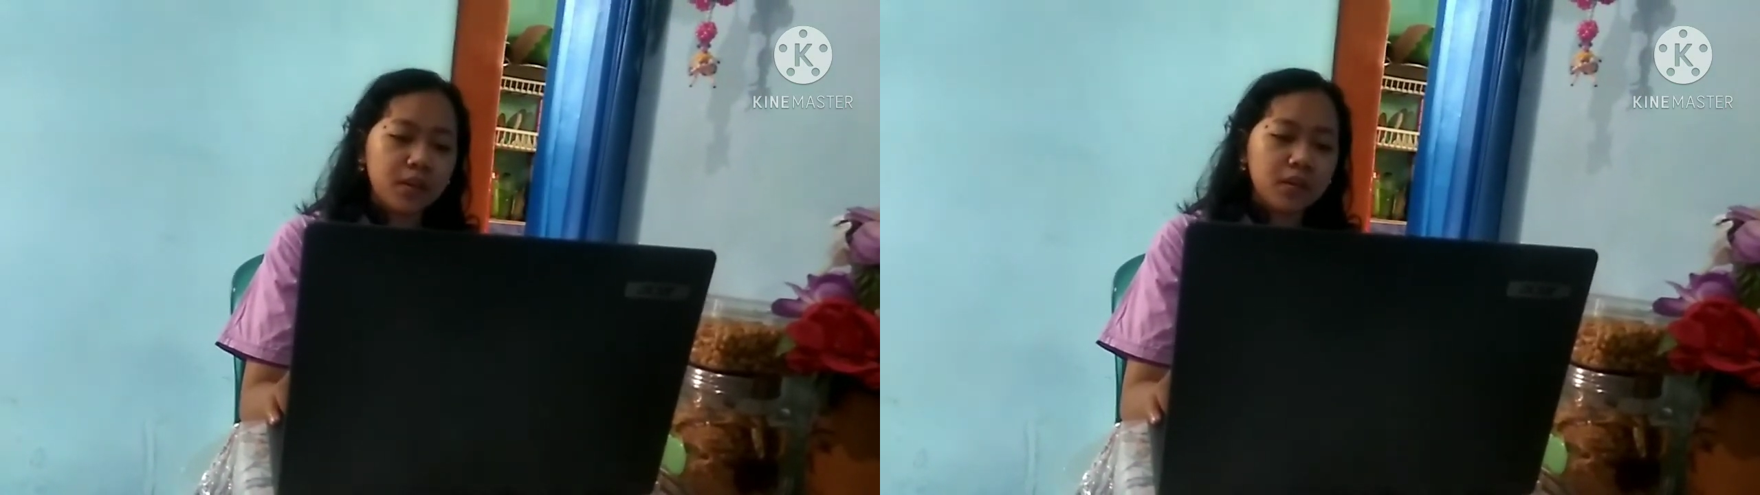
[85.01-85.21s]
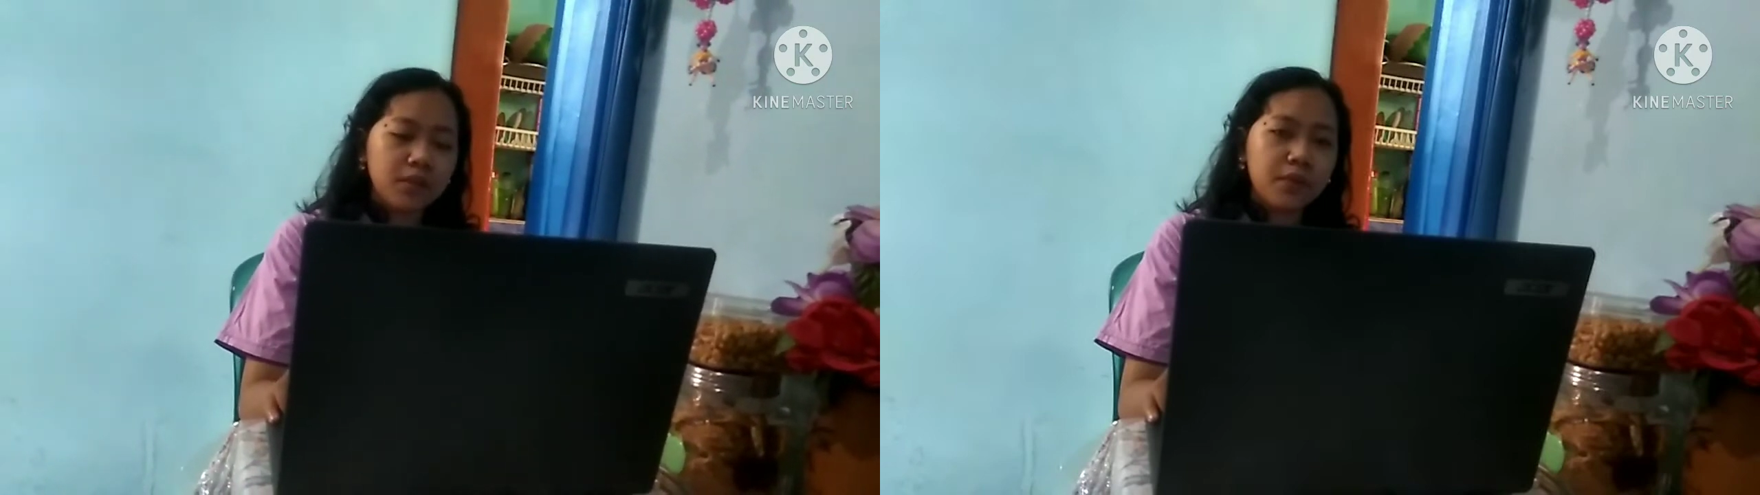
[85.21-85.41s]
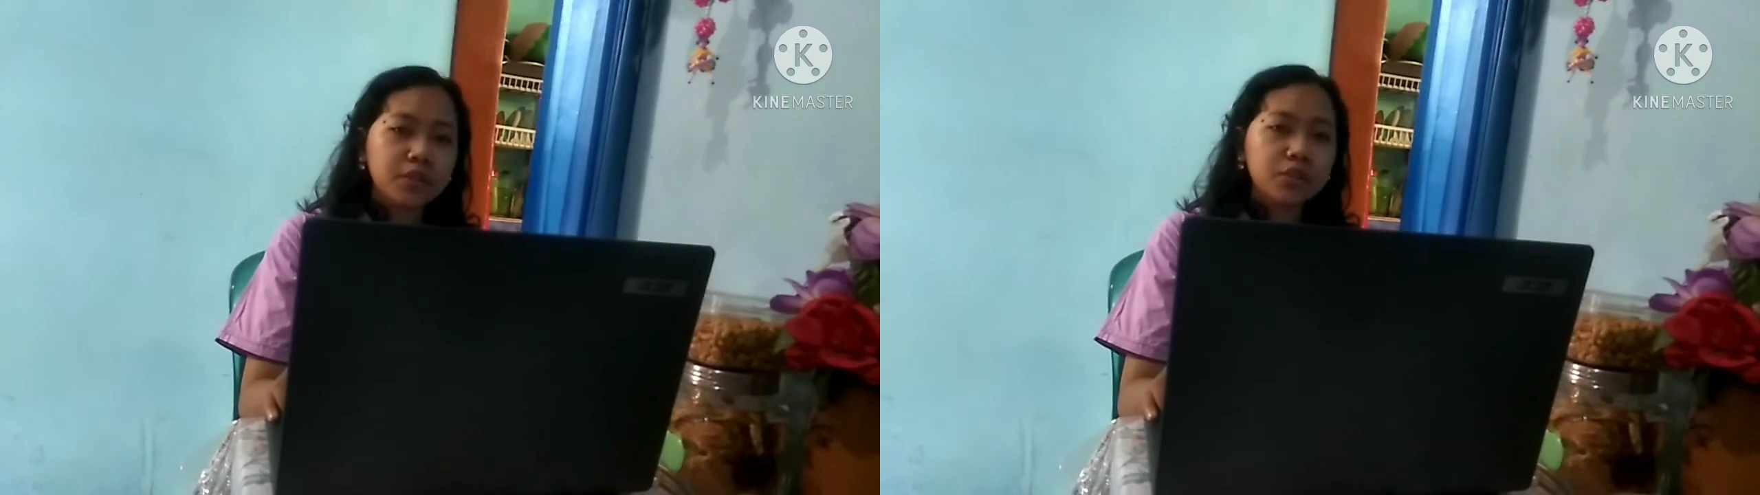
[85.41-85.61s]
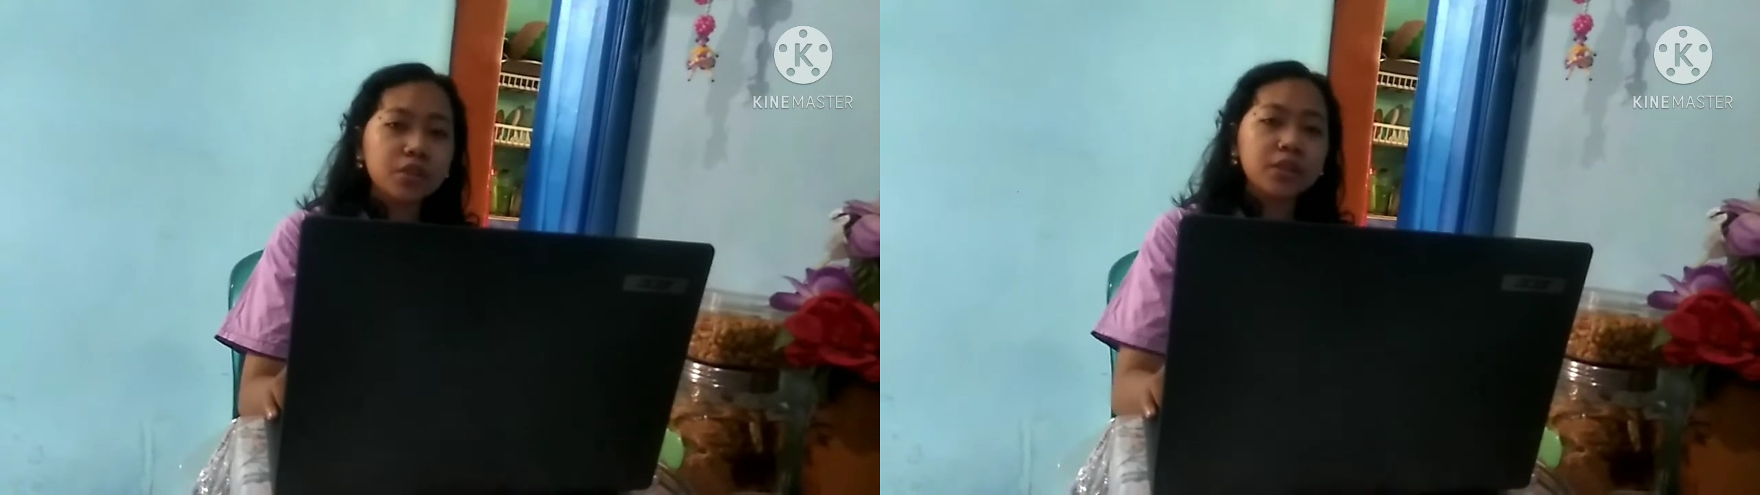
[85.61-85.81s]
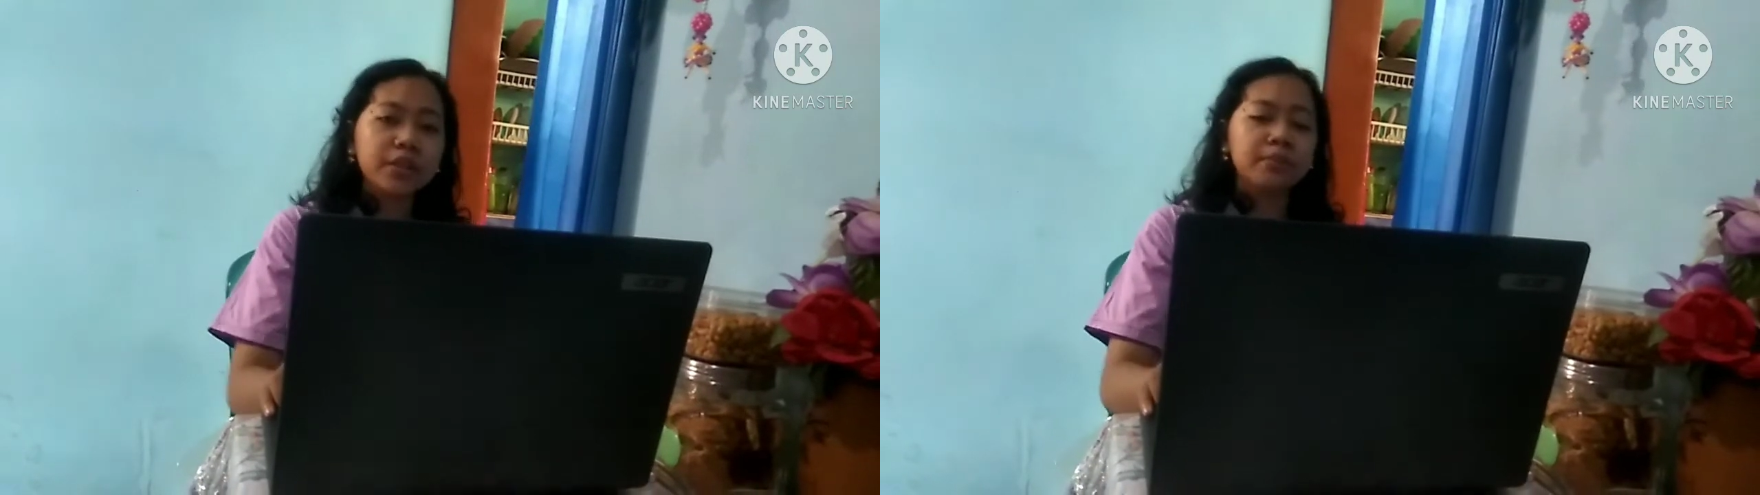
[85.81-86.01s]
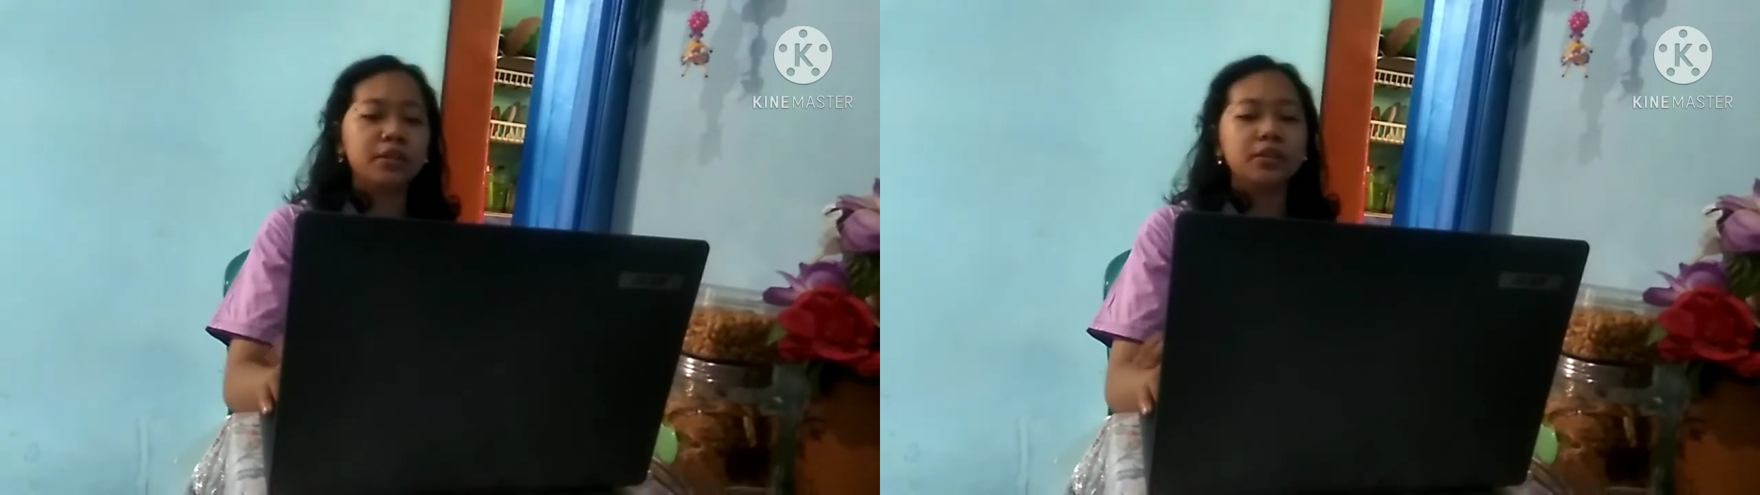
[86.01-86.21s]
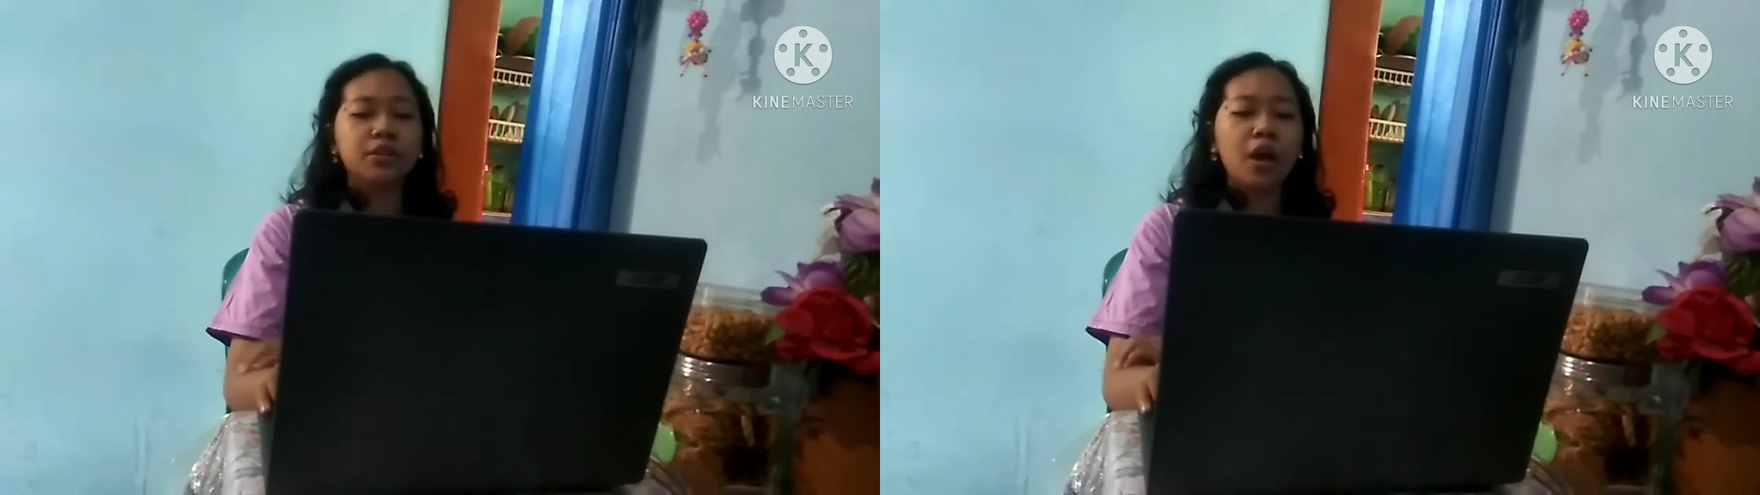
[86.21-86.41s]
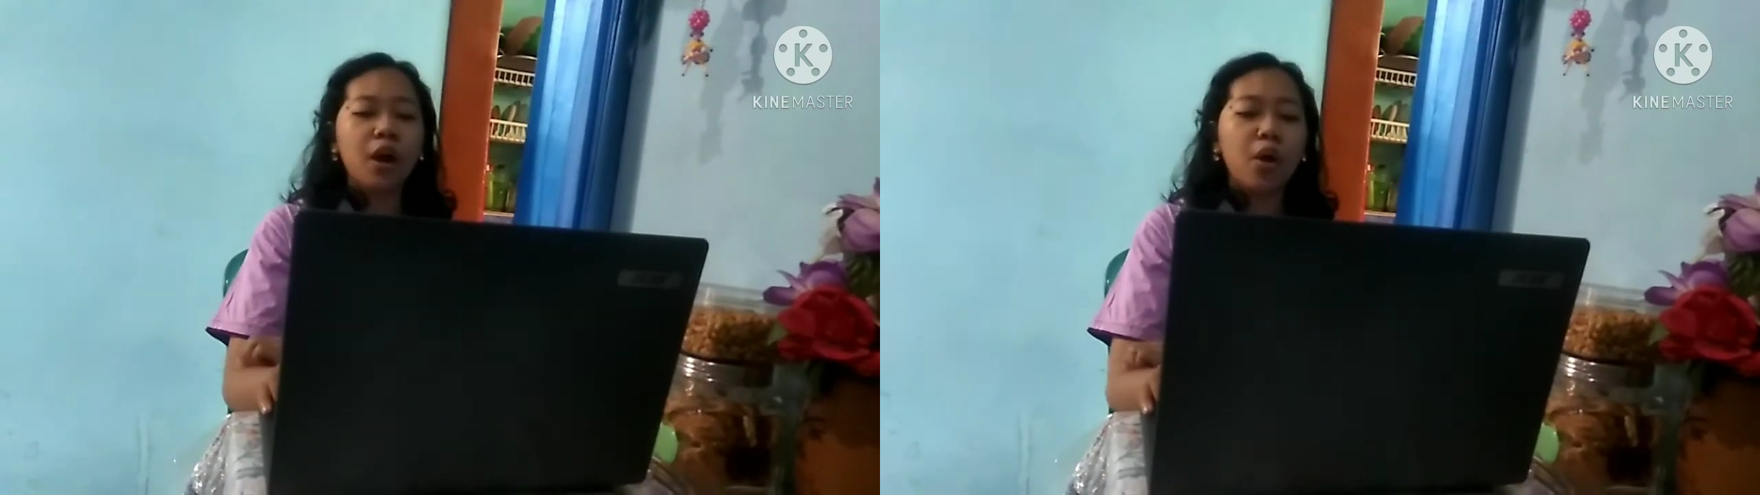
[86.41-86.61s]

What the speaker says: The functional grammars